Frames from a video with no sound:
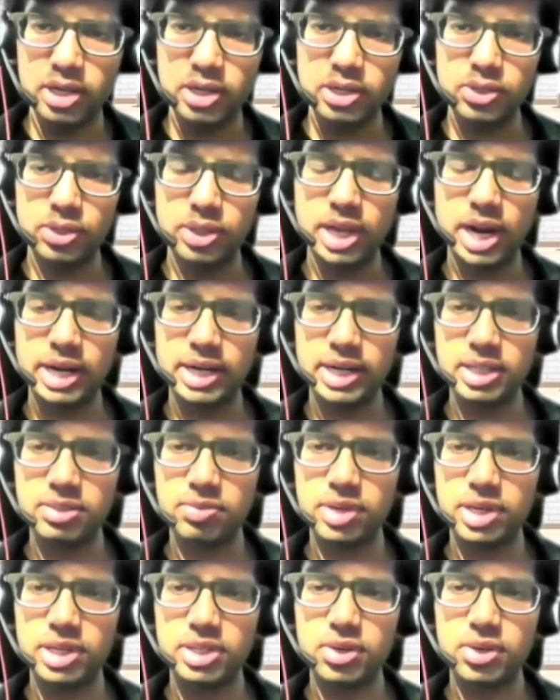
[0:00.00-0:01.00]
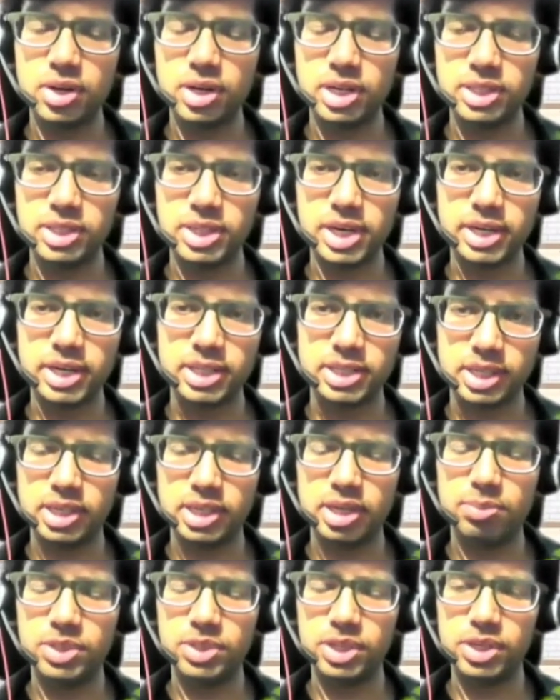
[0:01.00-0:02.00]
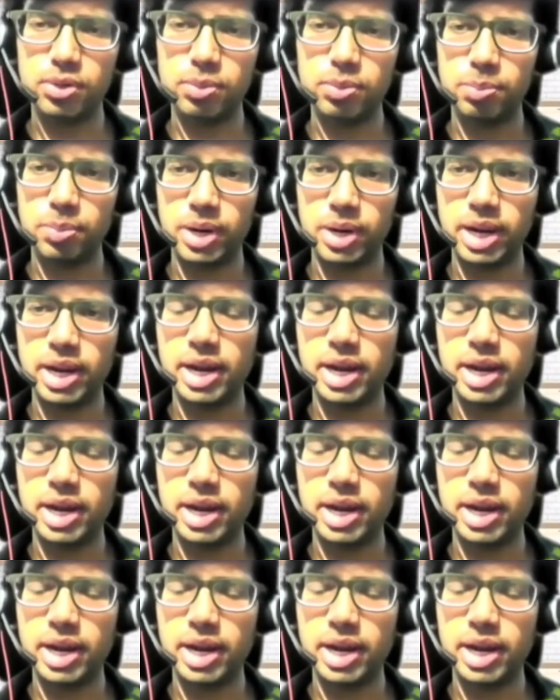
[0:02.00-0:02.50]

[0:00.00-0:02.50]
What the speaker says: So that is where scholar strategy comes into play,